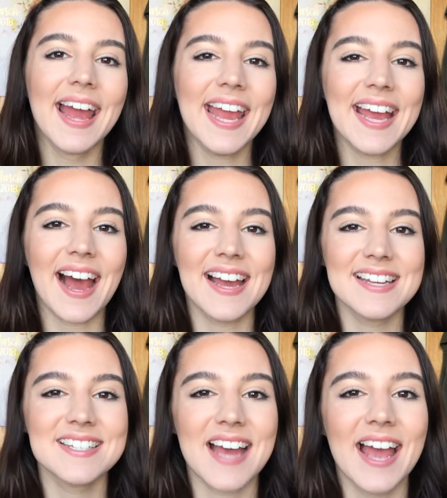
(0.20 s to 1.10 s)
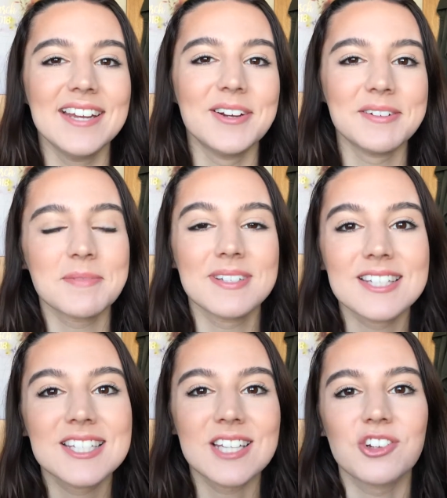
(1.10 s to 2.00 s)
Hey guys, I know it's been
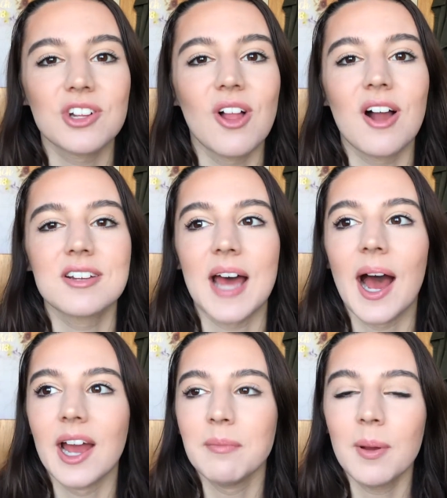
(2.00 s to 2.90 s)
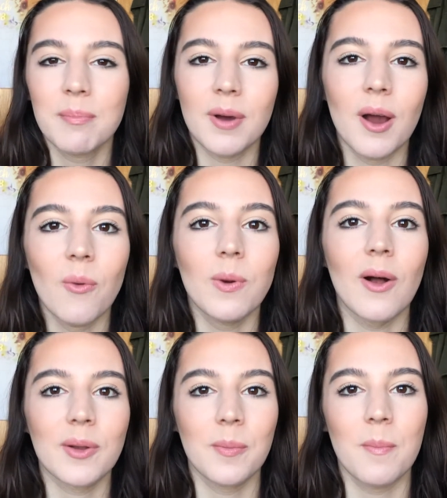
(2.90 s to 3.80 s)
such a long time, but
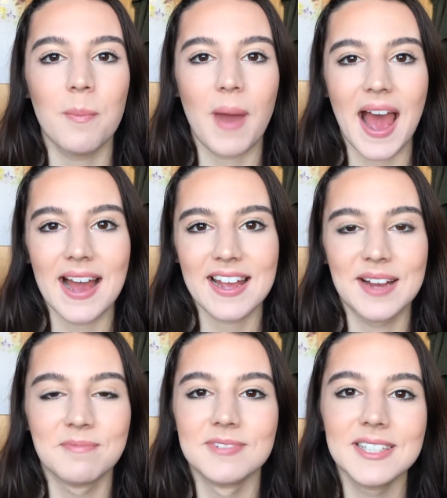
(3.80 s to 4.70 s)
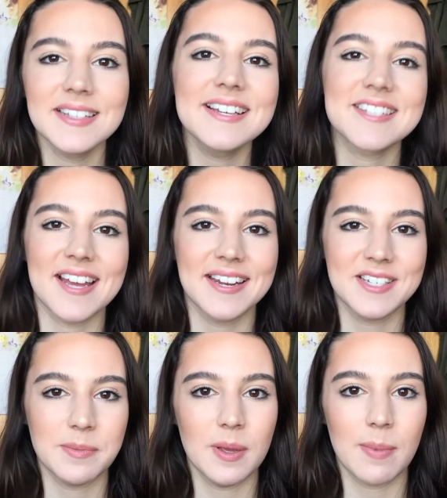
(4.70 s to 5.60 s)
welcome back. I'm really
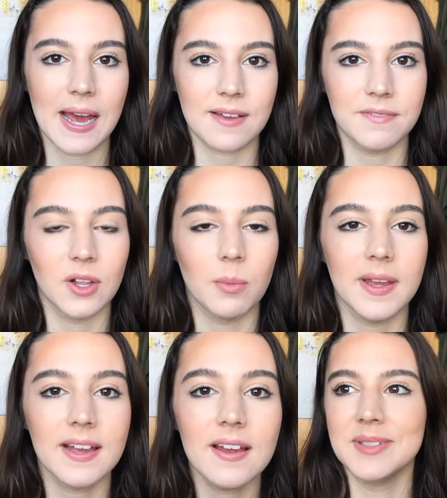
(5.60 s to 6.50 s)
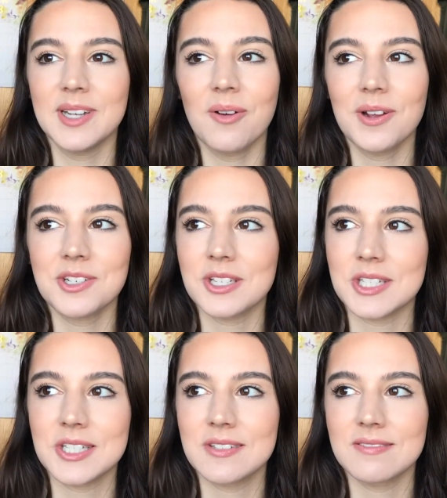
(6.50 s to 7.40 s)
excited to be back filming. I
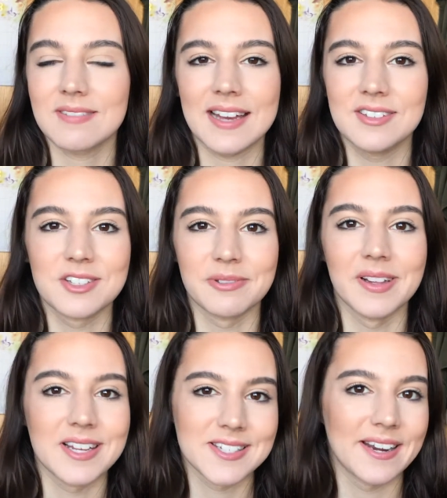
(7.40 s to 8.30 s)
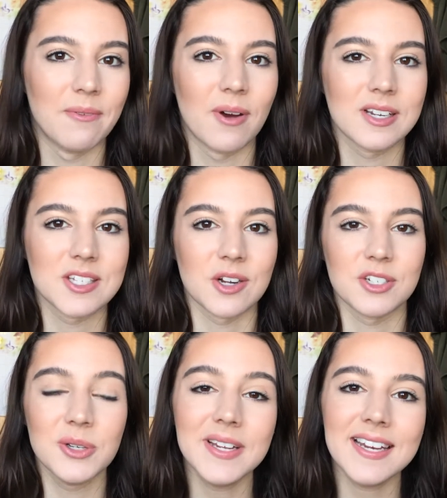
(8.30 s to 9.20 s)
just realized that I wanted to start
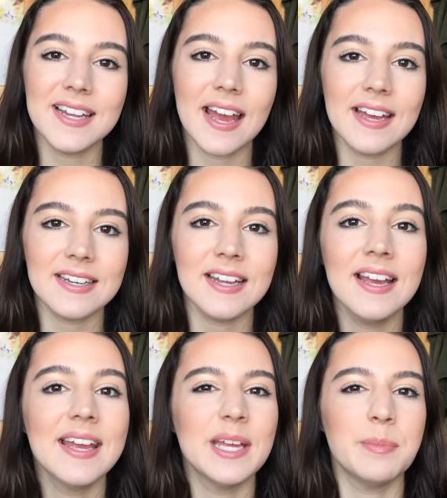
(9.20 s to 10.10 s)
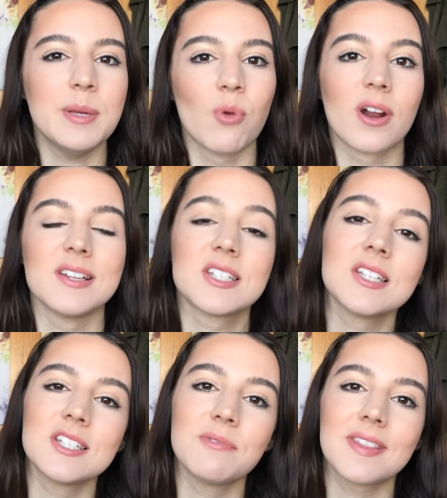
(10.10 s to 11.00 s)
doing it again and be more
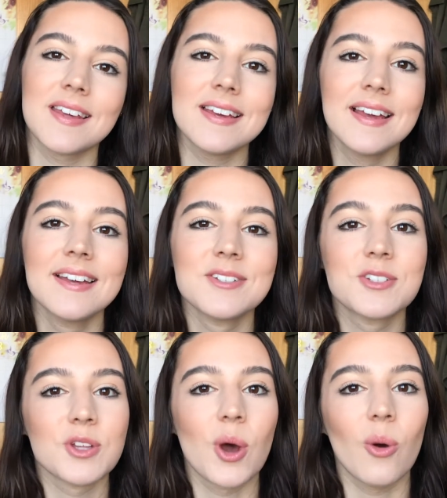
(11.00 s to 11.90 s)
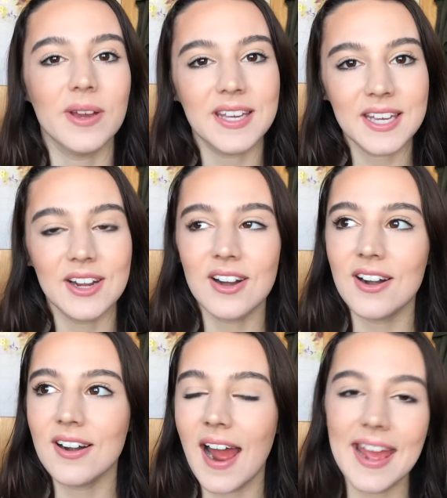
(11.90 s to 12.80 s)
consistent with it. So
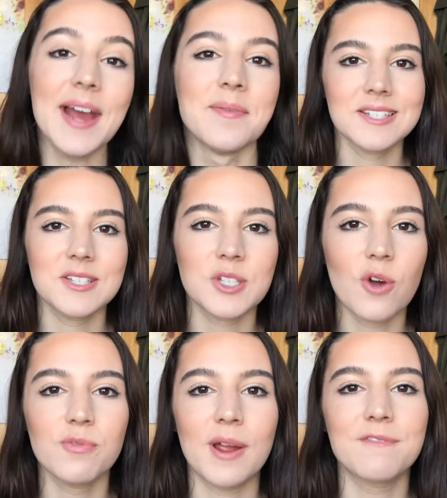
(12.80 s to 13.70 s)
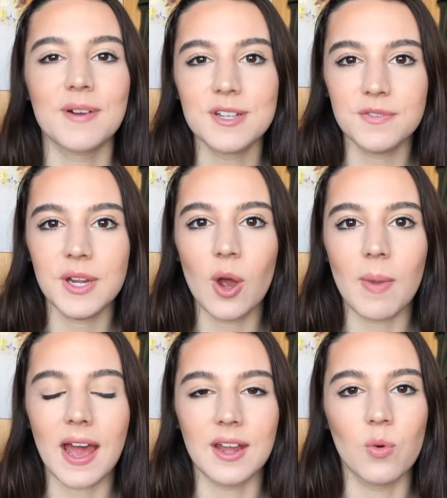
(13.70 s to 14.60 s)
here I am. So for my first video
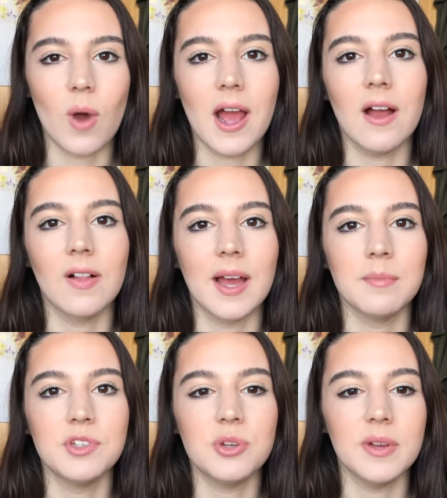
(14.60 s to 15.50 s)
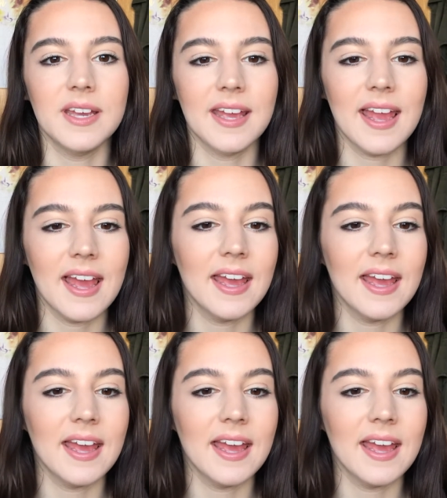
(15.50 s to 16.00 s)
back in a while, I'm doing